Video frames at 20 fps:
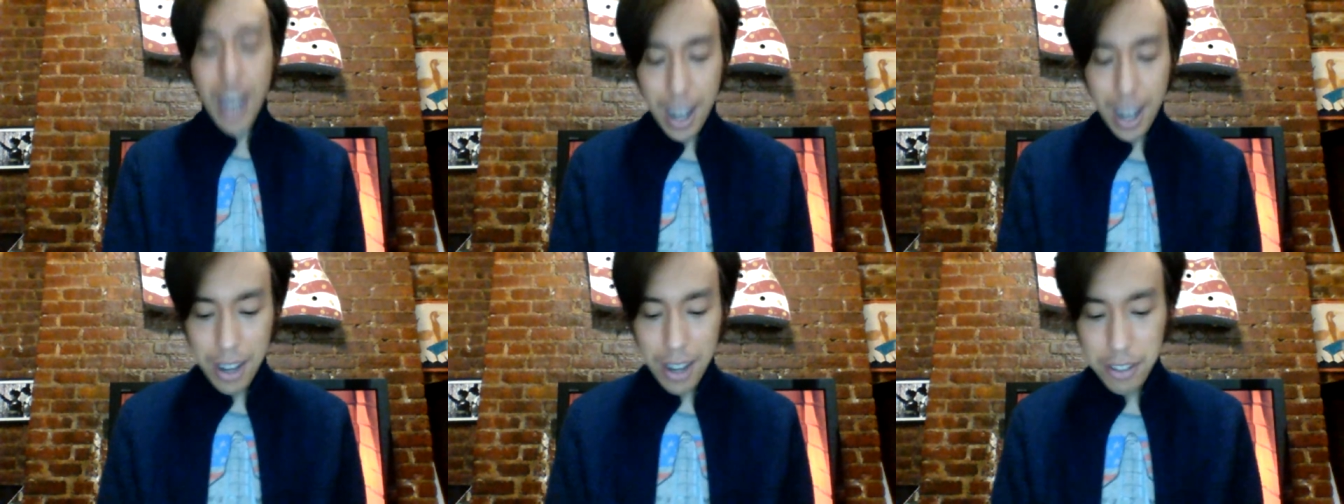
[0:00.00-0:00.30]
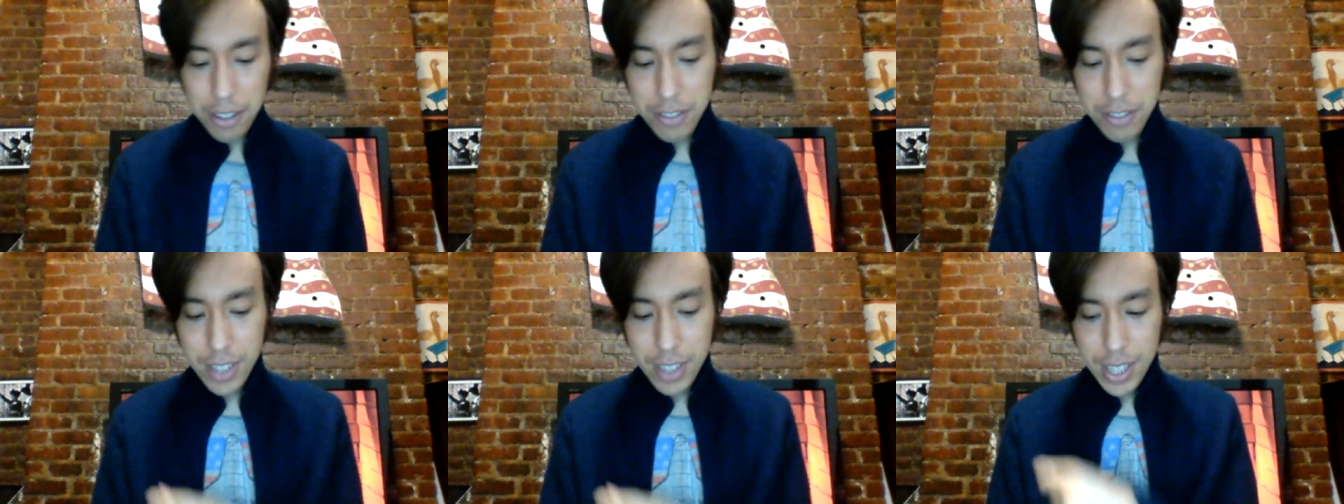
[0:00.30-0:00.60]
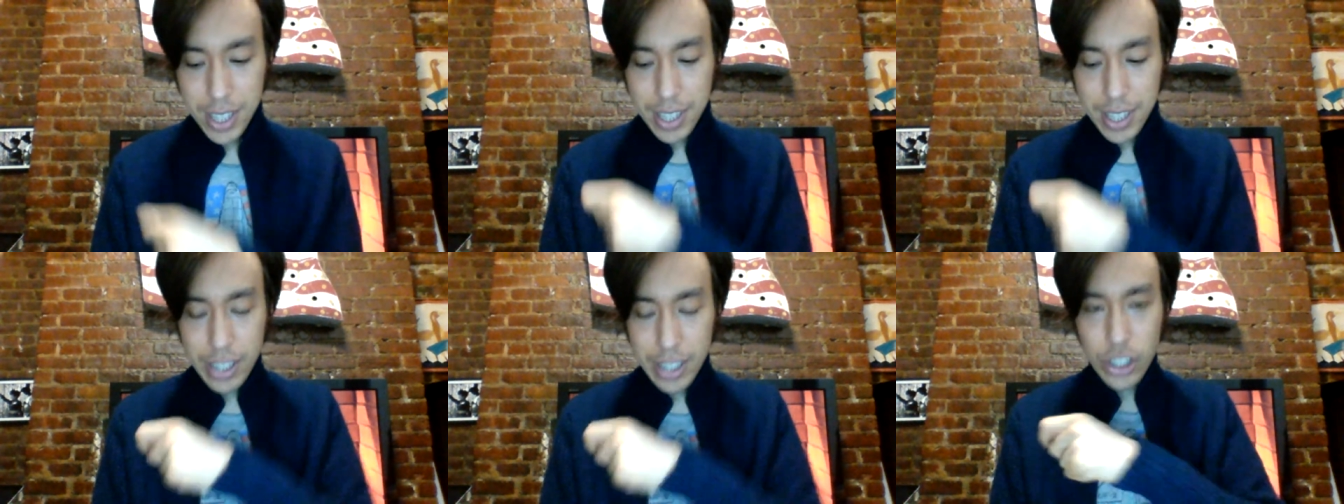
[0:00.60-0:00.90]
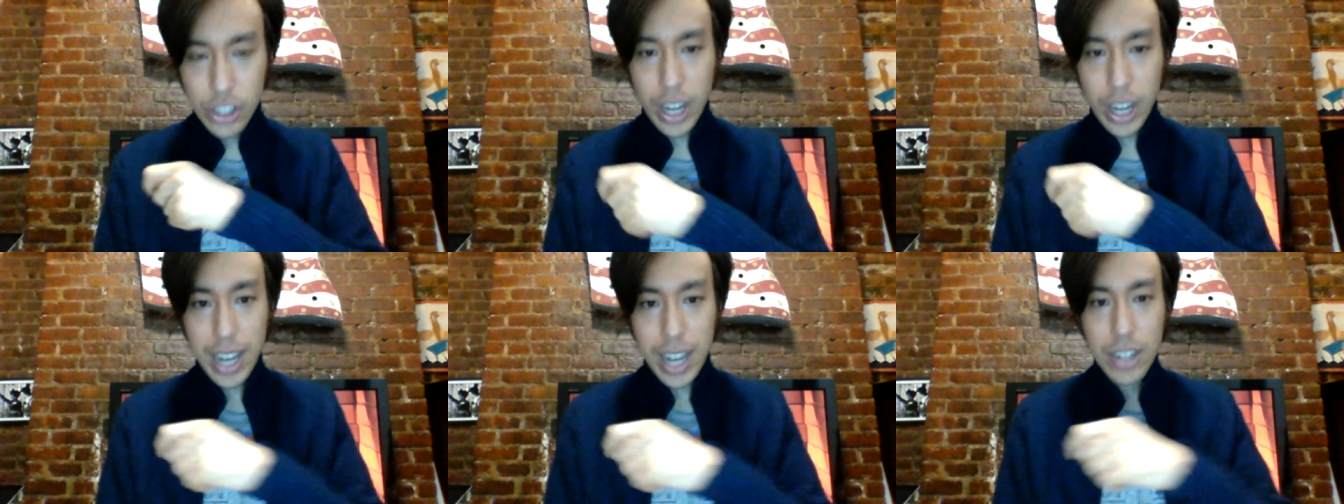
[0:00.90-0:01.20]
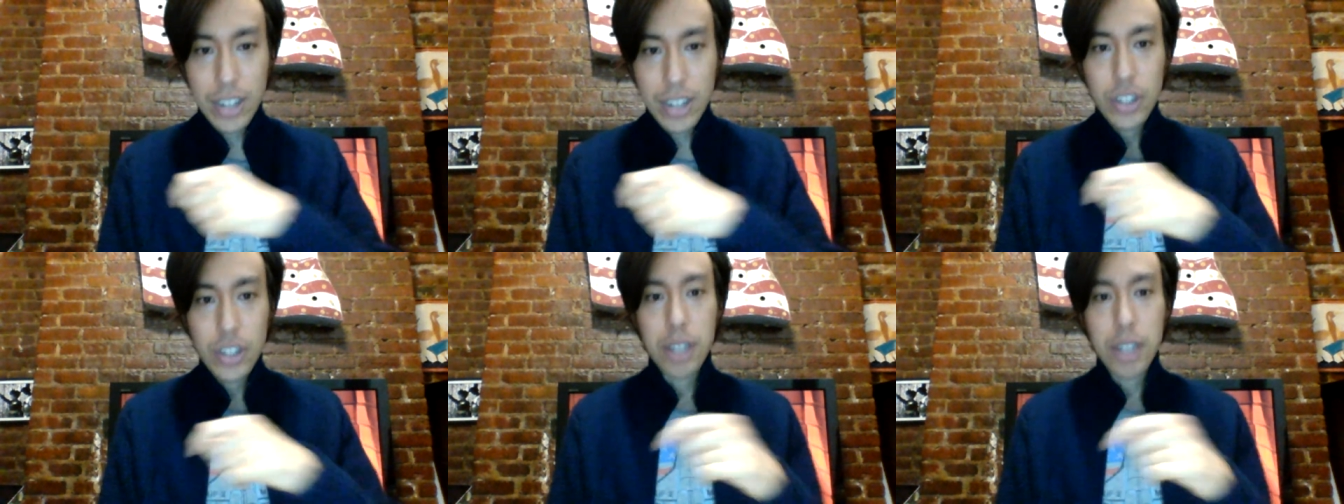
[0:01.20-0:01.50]
of the
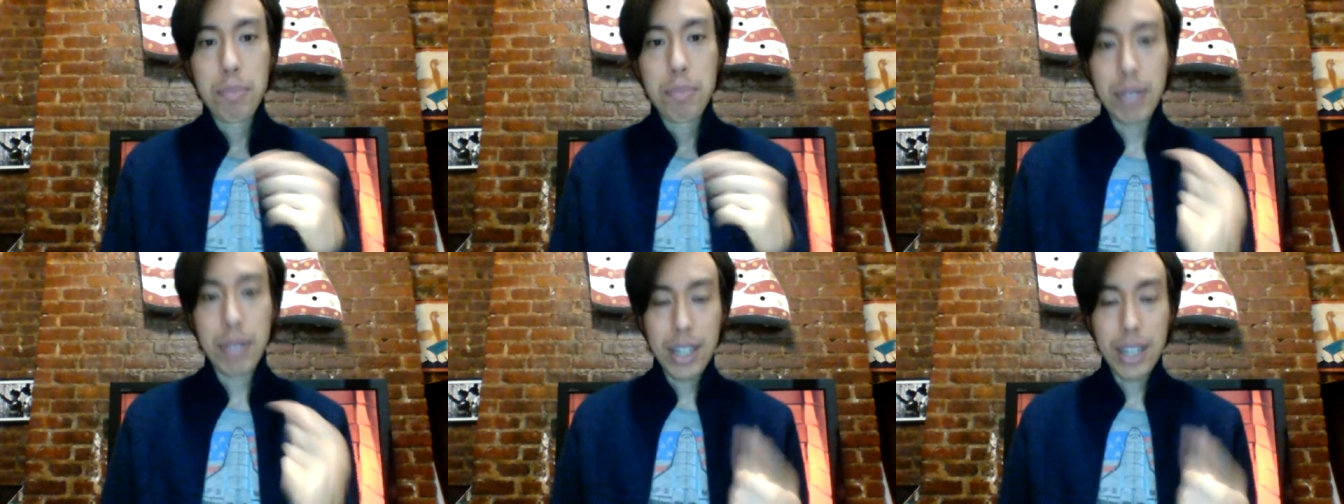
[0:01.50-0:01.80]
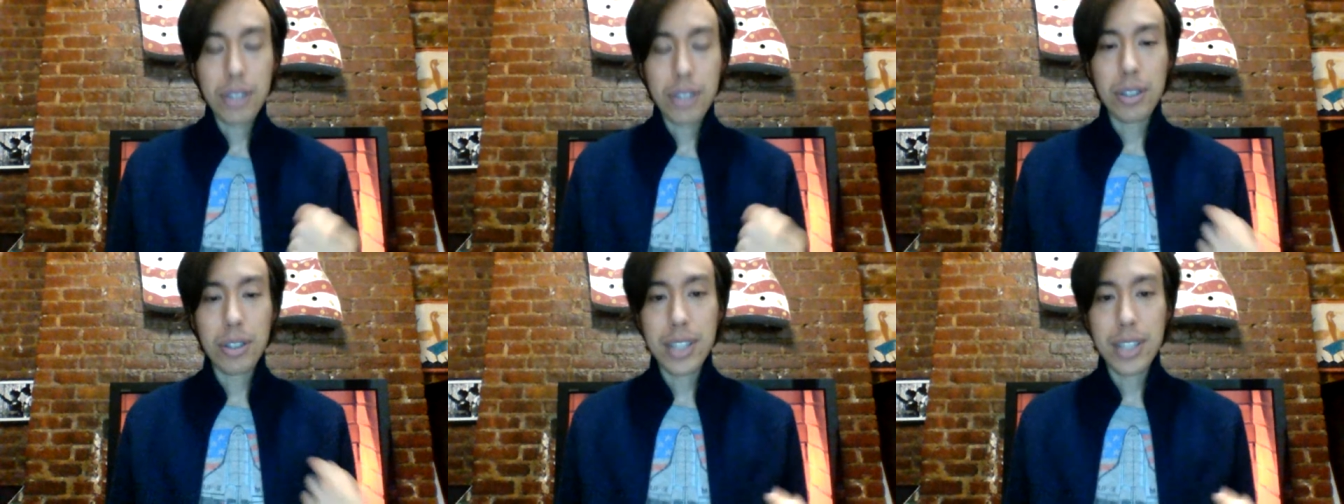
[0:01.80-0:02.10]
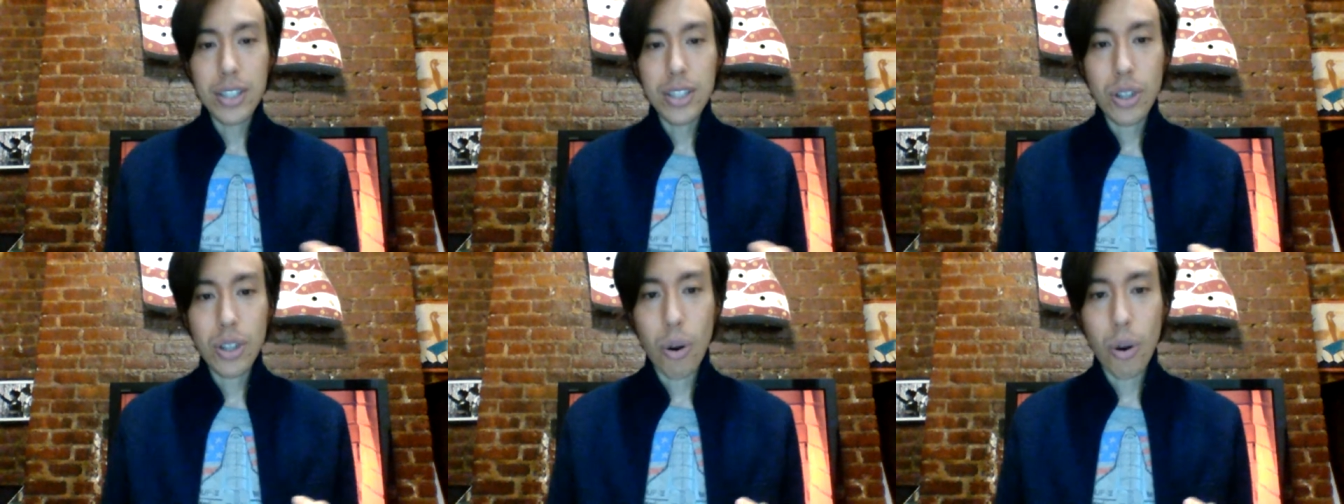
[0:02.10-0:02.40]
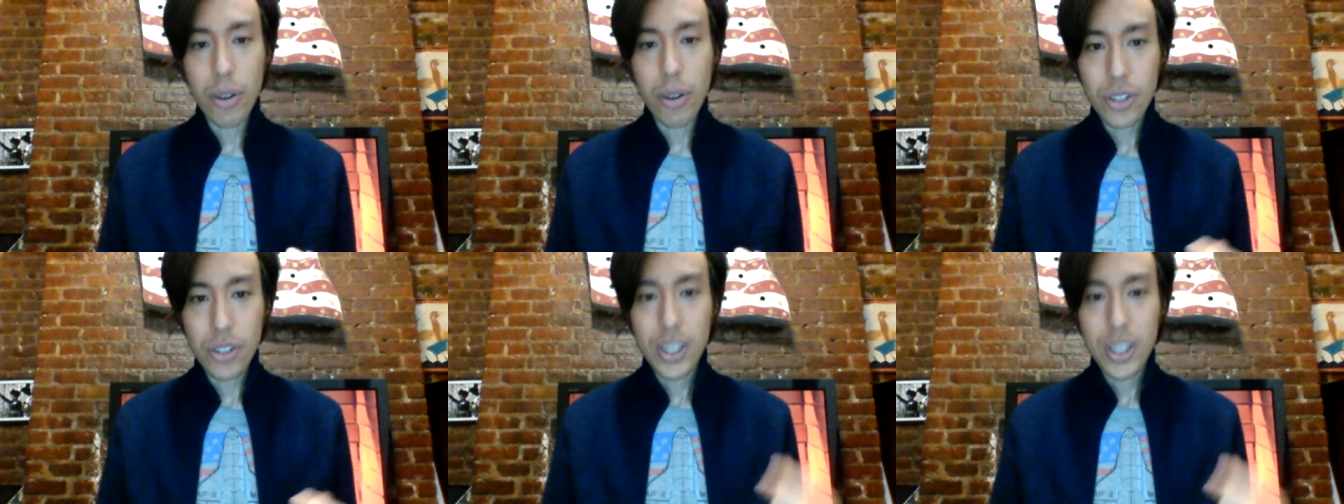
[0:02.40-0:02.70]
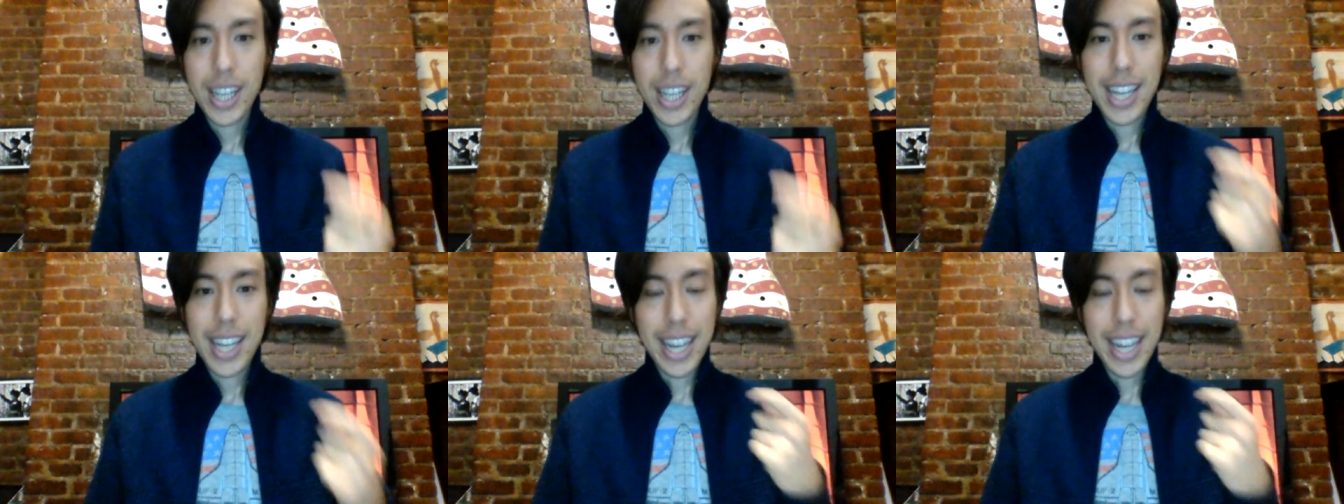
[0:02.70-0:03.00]
changing political discourse